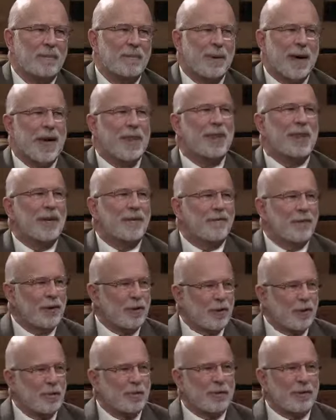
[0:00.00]
by the
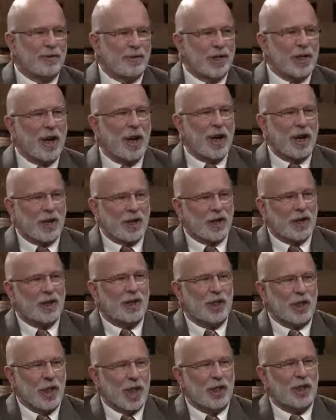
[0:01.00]
different groups of scholars
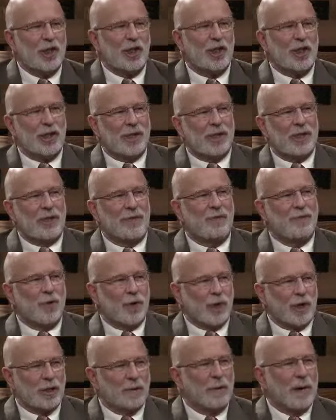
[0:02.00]
and judges
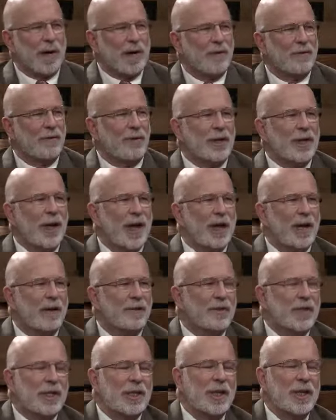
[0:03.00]
enforced by different
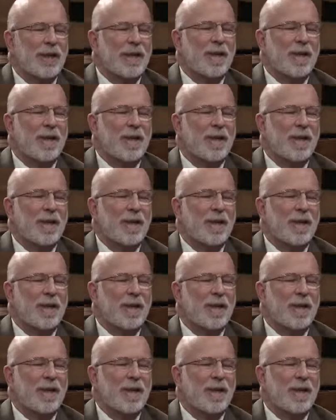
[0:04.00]
caliphs.